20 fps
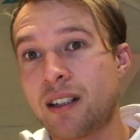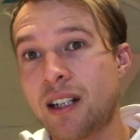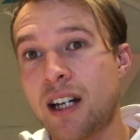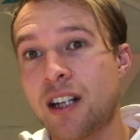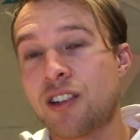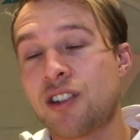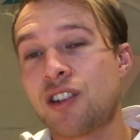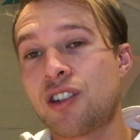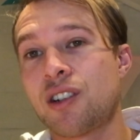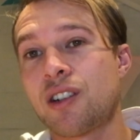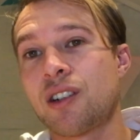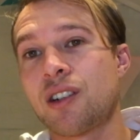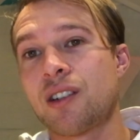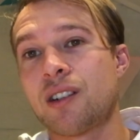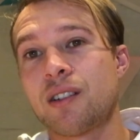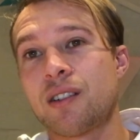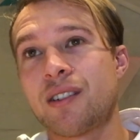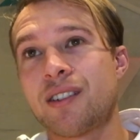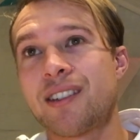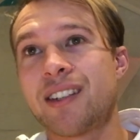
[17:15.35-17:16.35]
Dutch
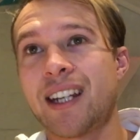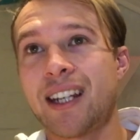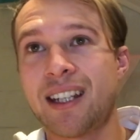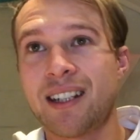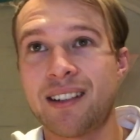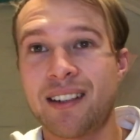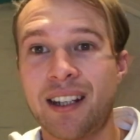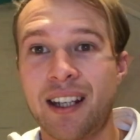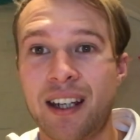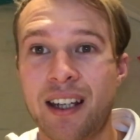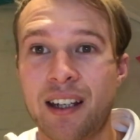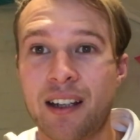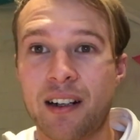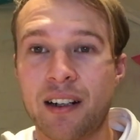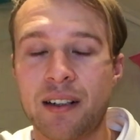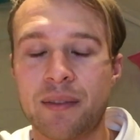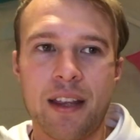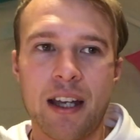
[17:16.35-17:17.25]
second tier.